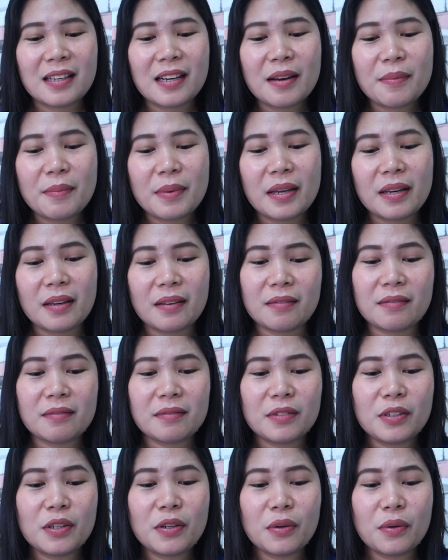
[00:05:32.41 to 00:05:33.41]
I mean,
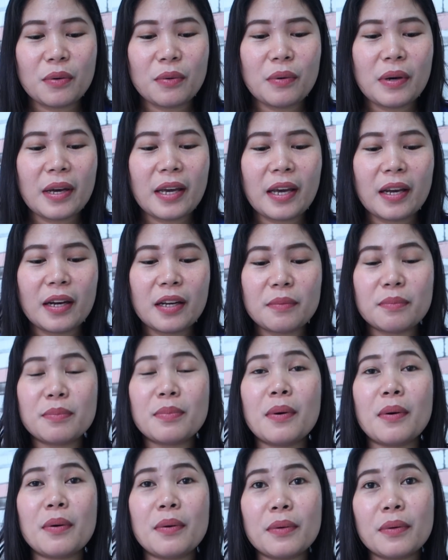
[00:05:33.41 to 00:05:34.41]
you know, I cannot
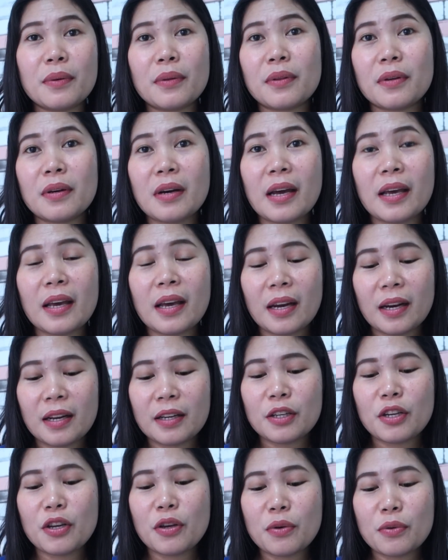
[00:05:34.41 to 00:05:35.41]
both. I
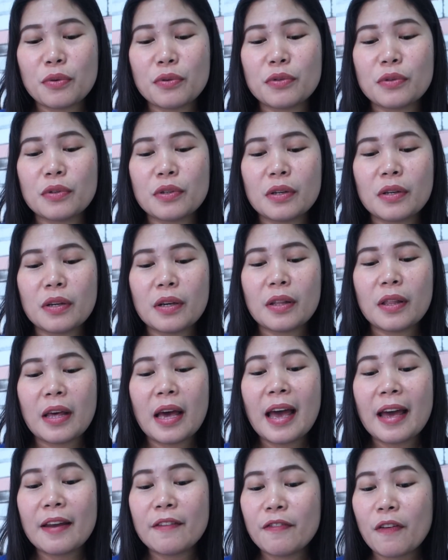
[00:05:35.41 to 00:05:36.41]
cannot use the
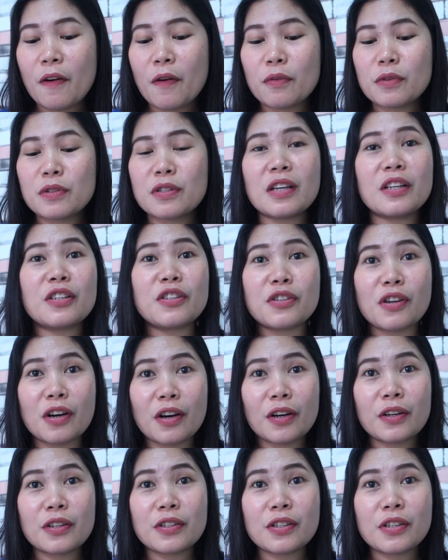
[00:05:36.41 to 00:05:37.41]
headphones and
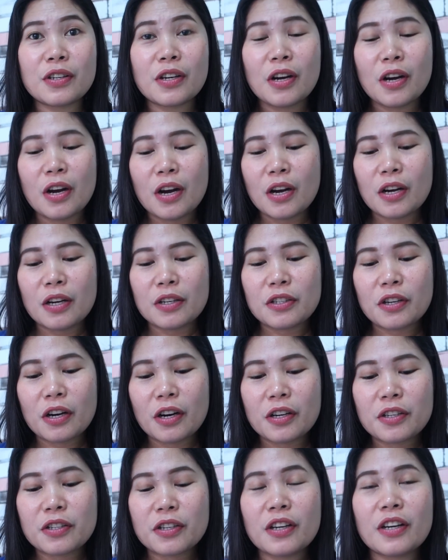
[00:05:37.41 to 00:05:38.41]

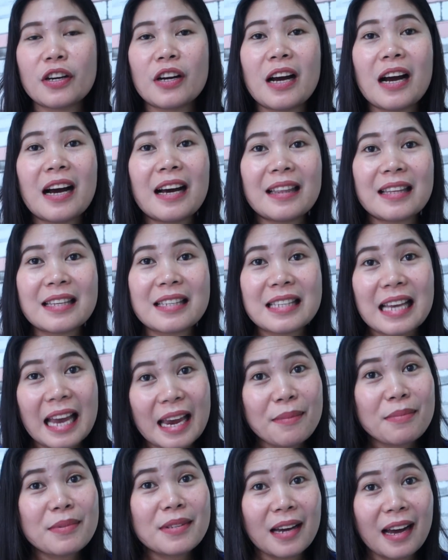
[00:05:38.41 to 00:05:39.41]
charger at the
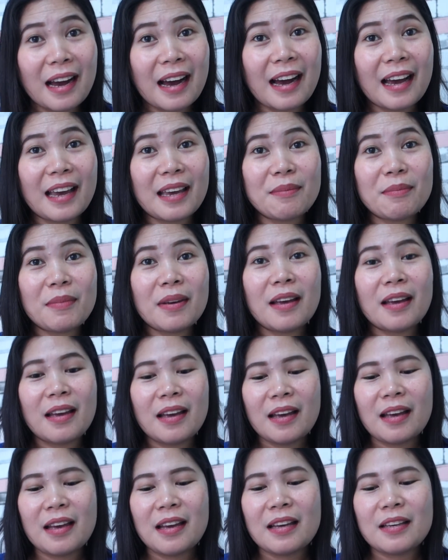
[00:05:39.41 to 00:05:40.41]
same time.
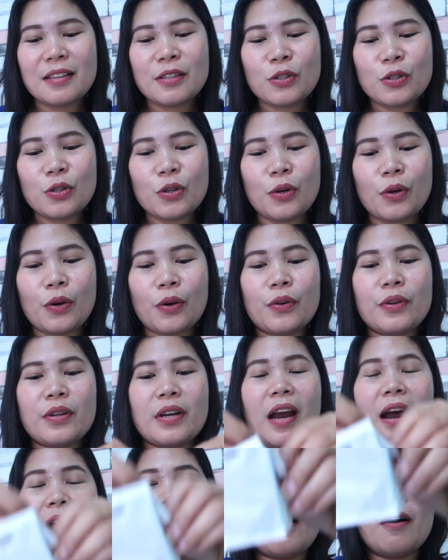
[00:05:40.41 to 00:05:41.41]
So
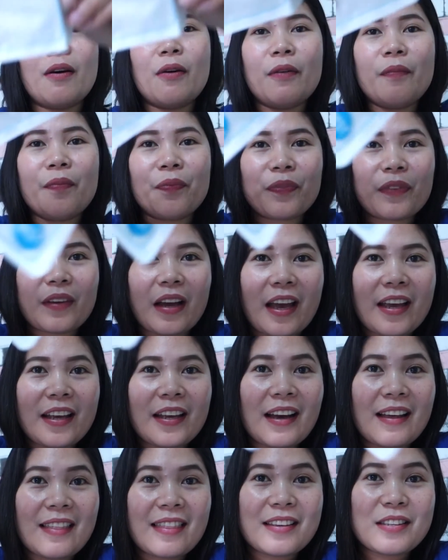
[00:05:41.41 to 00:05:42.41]
now I
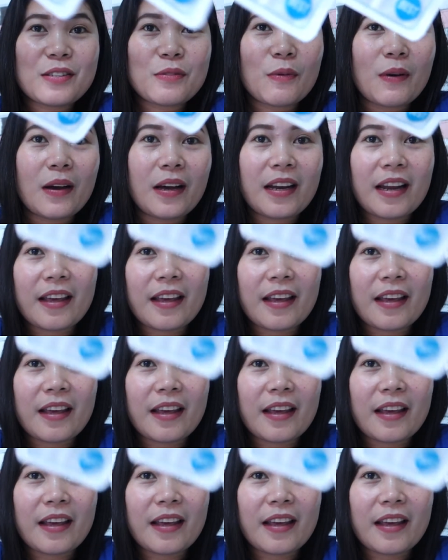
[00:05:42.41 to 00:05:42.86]
got this one.